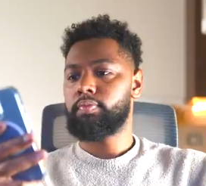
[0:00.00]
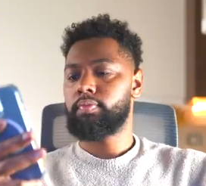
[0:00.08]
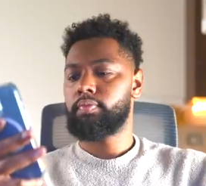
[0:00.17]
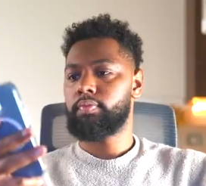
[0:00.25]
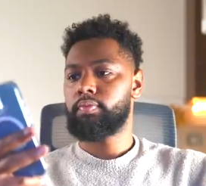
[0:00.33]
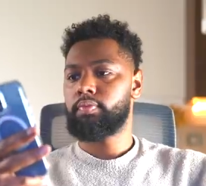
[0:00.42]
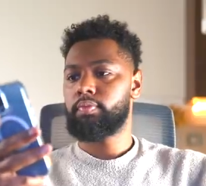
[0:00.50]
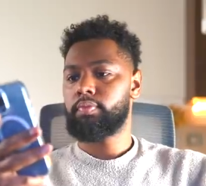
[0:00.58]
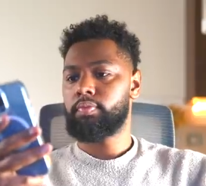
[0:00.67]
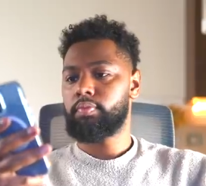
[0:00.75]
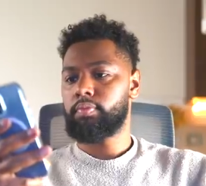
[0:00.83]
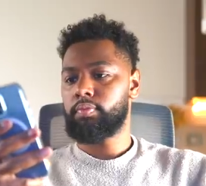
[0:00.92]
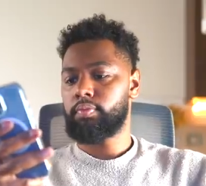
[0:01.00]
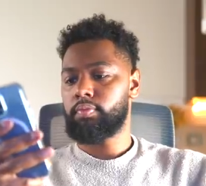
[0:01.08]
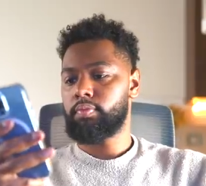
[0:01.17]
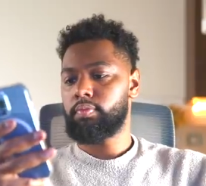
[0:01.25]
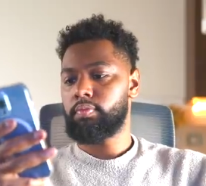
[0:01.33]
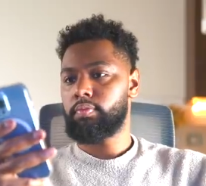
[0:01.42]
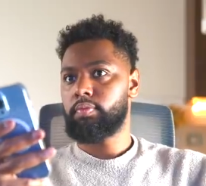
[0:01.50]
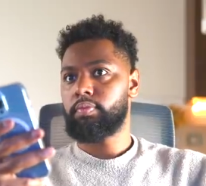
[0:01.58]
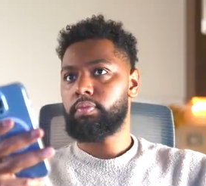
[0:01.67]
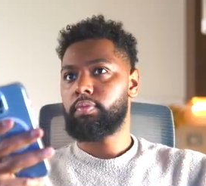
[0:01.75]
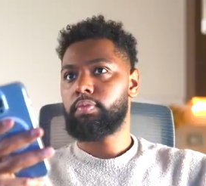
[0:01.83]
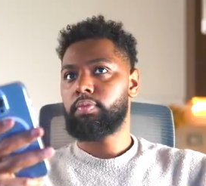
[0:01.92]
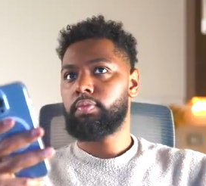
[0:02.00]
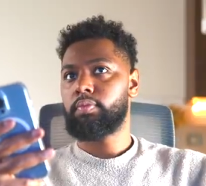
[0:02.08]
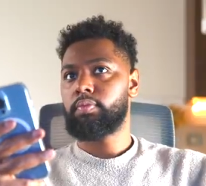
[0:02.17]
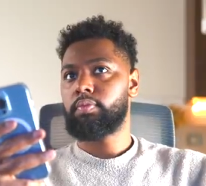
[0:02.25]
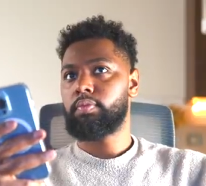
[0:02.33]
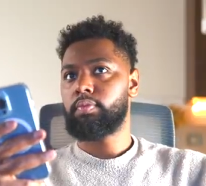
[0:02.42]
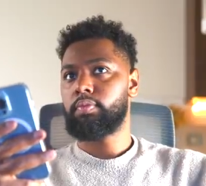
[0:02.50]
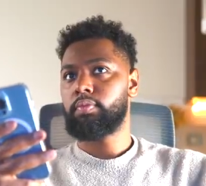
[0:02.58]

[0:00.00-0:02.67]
No one is speaking in this clip.